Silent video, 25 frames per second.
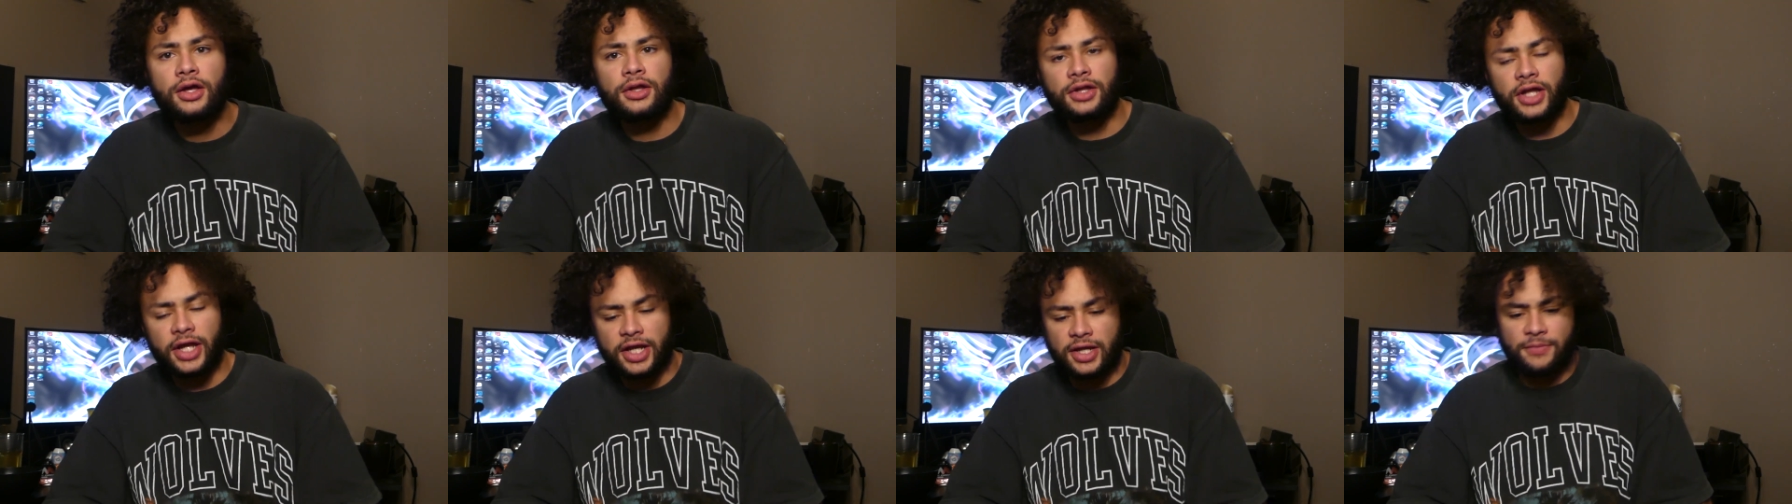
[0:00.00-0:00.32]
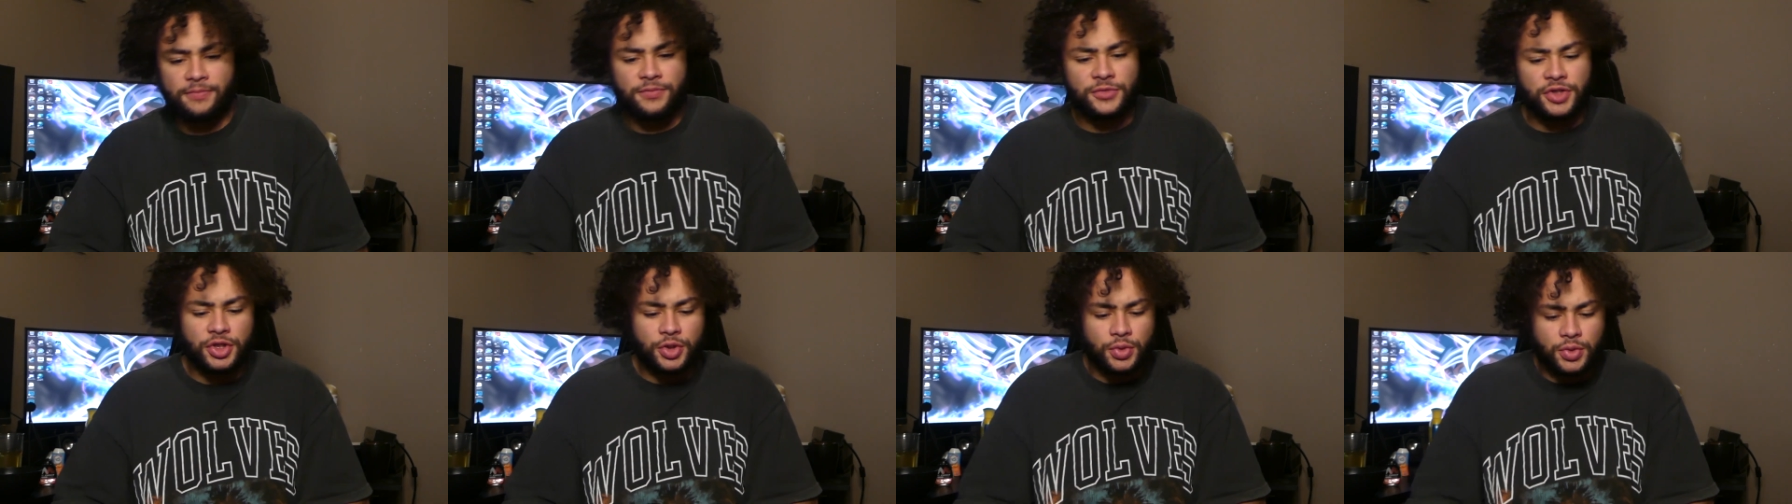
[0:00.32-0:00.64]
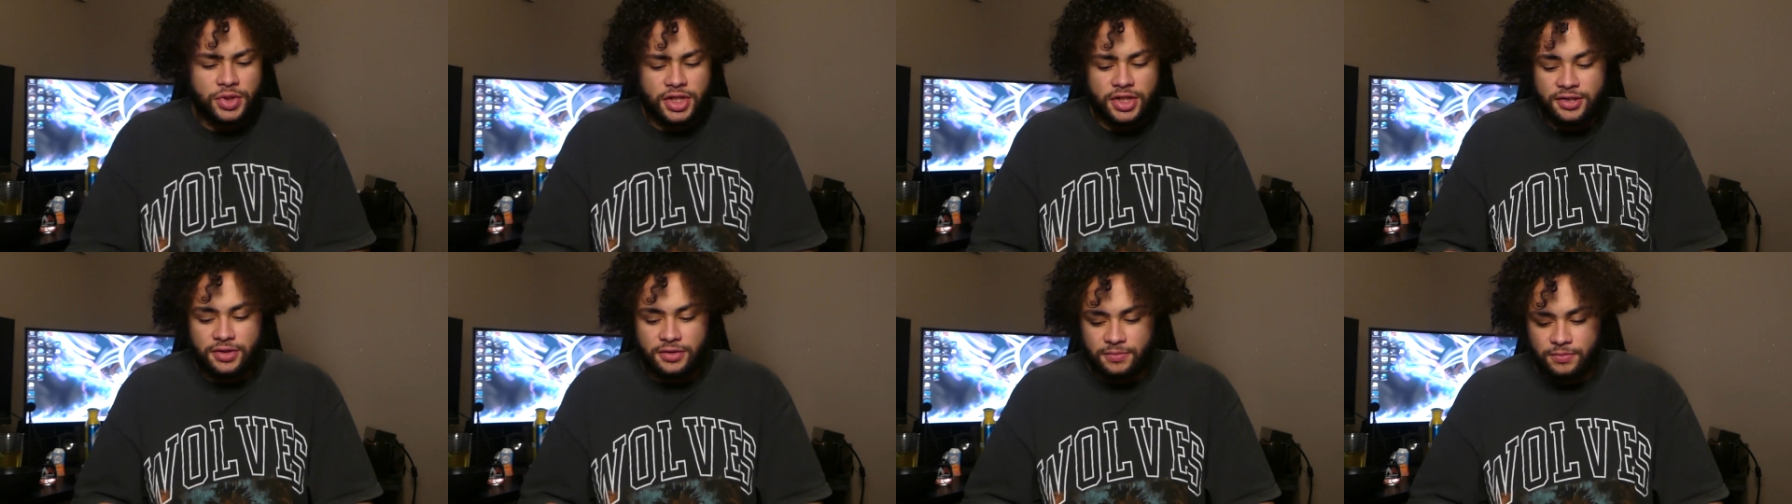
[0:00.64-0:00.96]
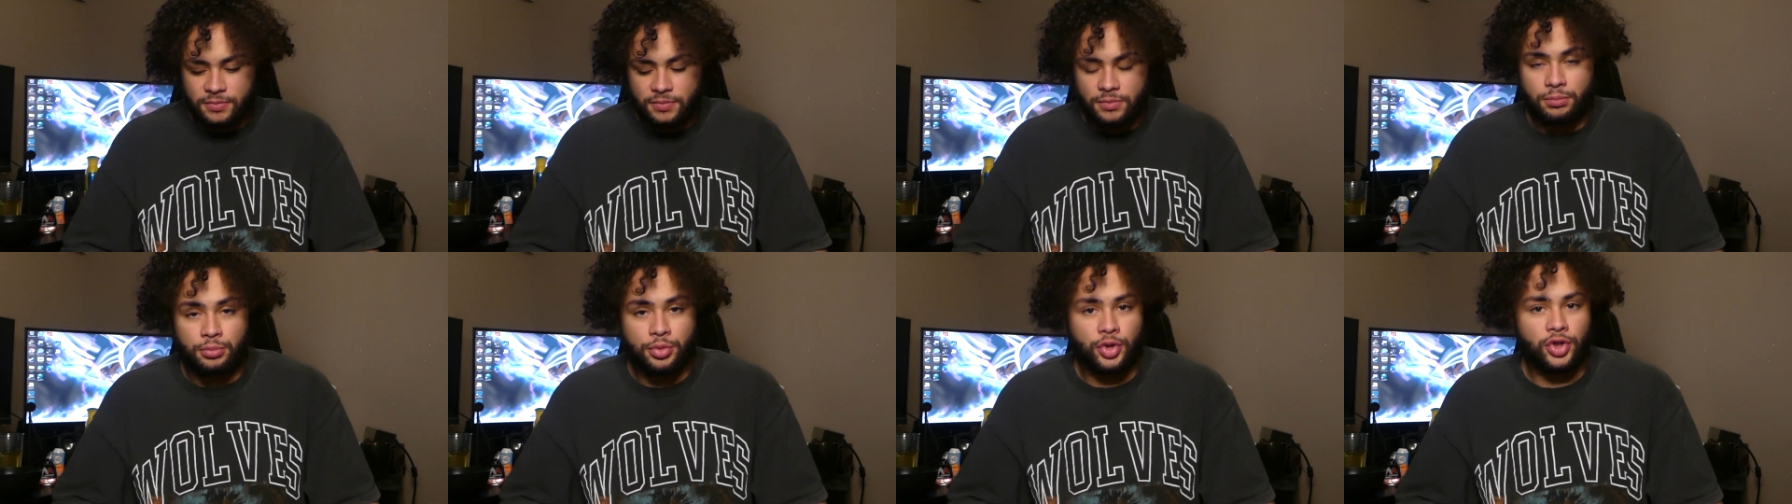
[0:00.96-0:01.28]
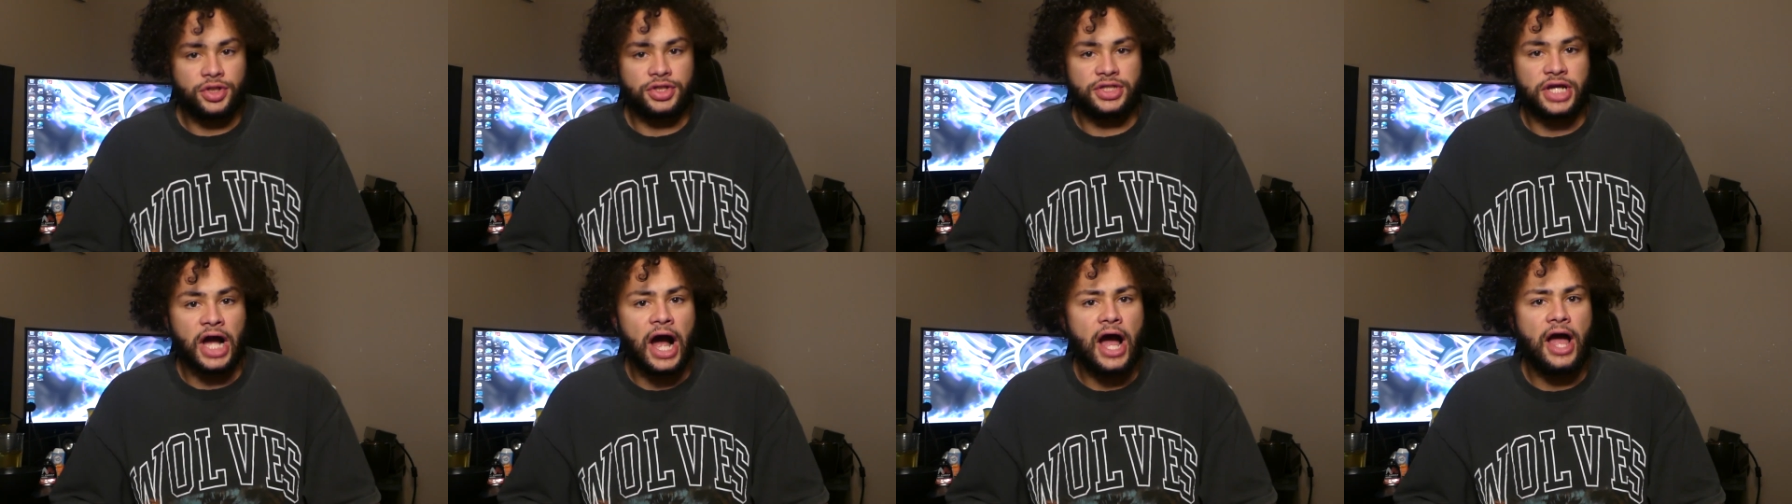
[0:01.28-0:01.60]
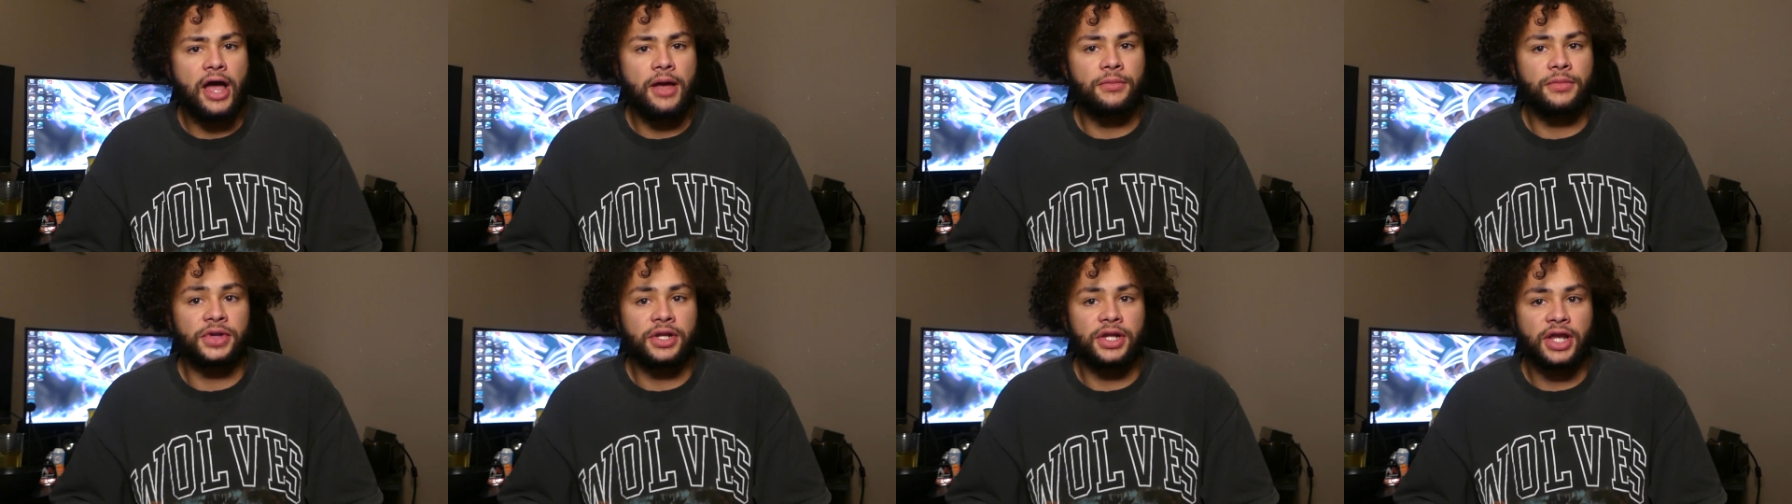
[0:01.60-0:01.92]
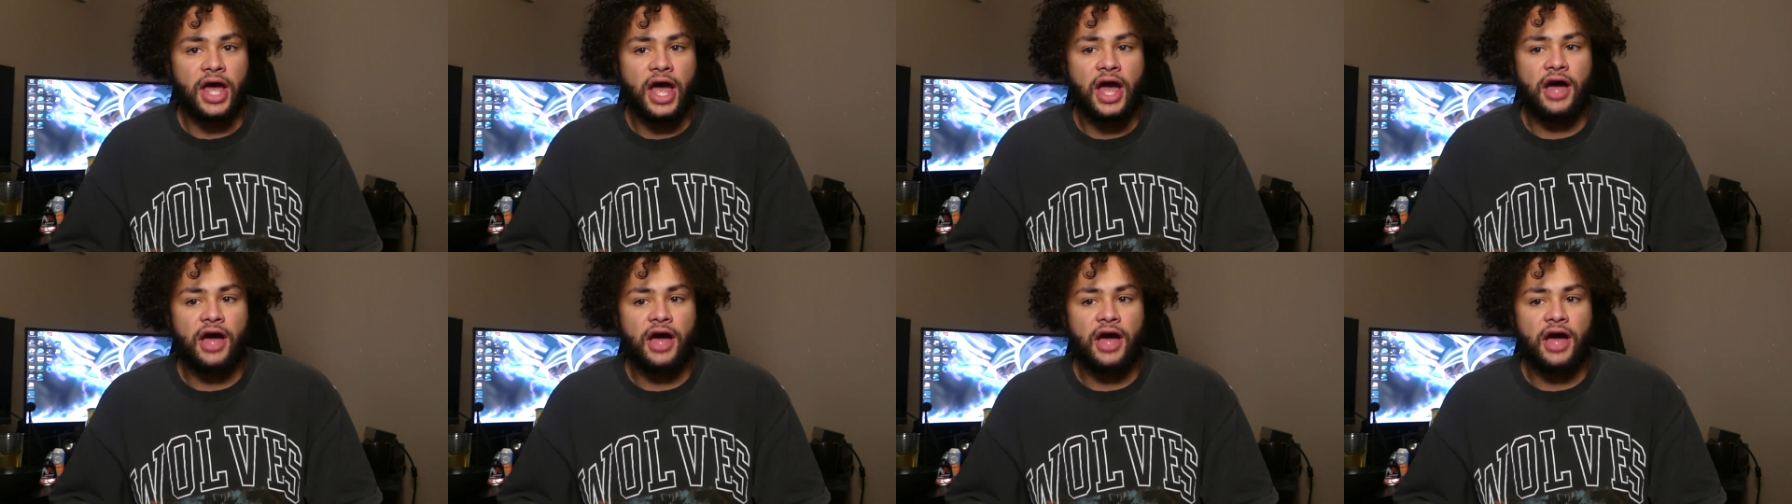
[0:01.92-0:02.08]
Like you can put time into